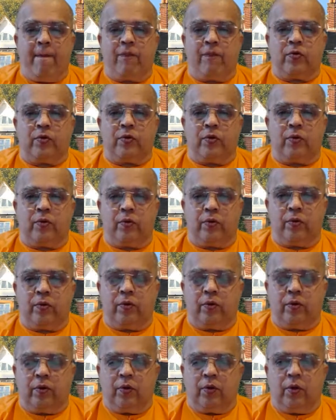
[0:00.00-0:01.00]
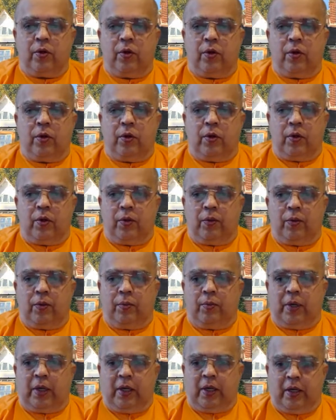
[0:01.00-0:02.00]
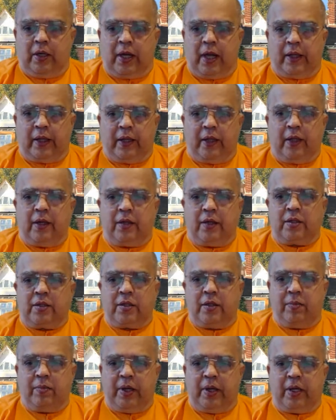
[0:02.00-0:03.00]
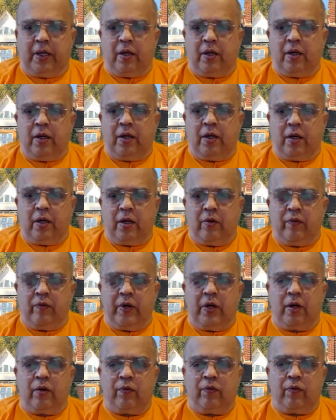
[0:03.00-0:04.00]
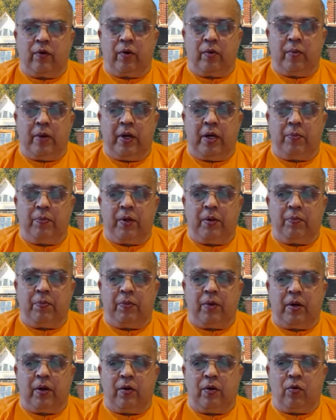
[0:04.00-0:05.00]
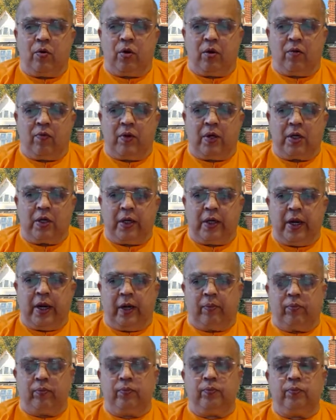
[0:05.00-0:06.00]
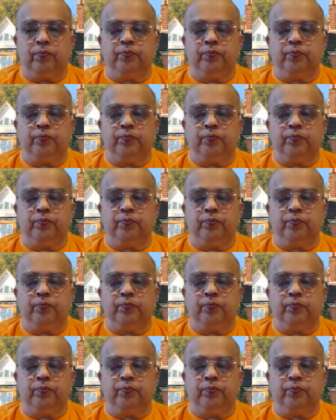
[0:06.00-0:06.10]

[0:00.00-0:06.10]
So, but I think it's a bit inconvenient for many people who are working.